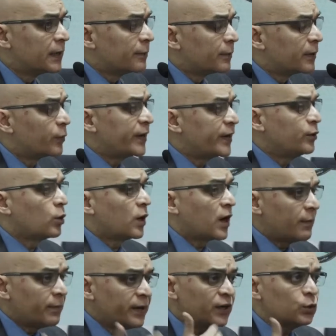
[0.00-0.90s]
But when you
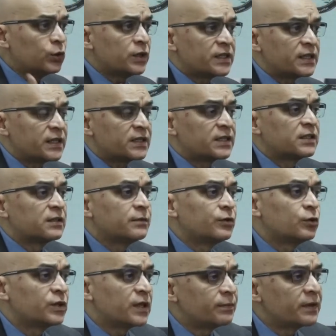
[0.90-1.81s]
come into the system,
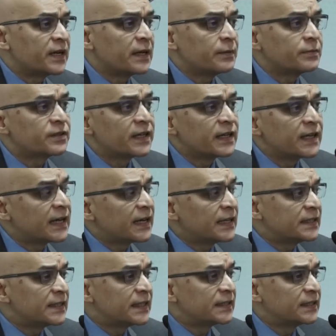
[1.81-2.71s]
you sometimes
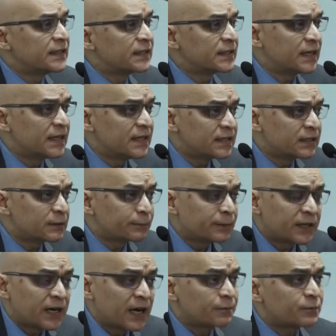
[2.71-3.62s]
realize that this is
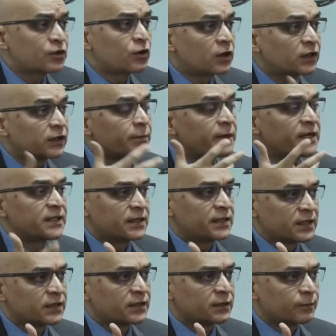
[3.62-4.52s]
perhaps not the best
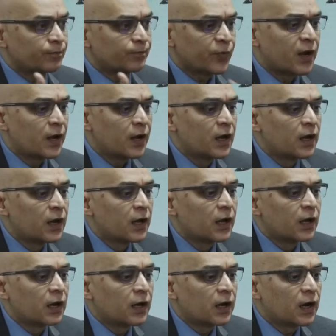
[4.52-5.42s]
system.
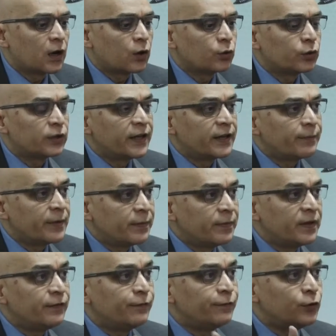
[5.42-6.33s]
Now, there may
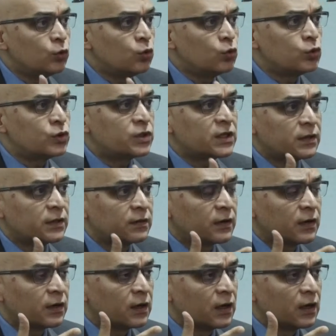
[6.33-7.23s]
be views
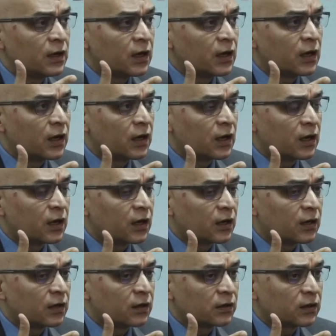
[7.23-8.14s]
and
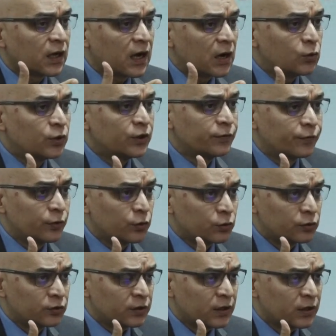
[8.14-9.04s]
uh, counter
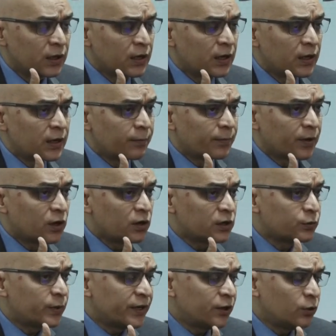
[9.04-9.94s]
views
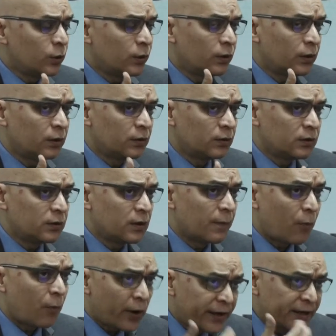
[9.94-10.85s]
because when you
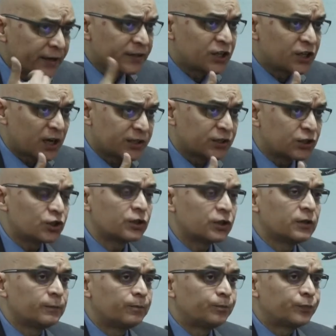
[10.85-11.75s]
appoint a judge,
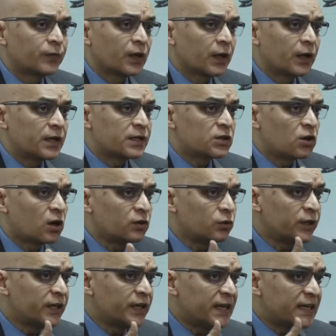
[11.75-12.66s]
it's not
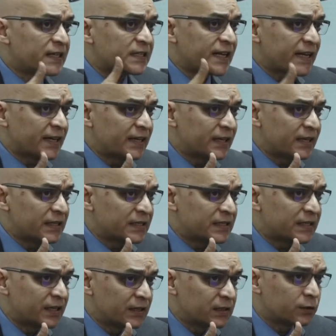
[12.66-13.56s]
only his technical
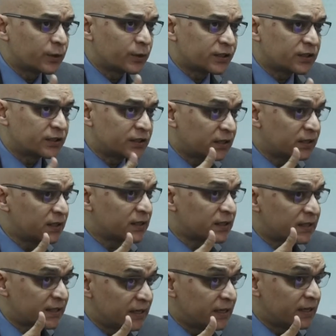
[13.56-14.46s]
skills which the
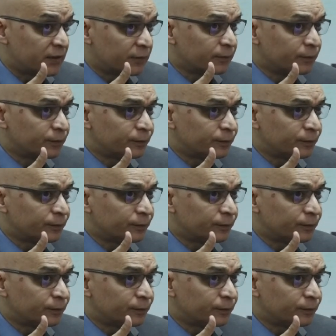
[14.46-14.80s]
judges see,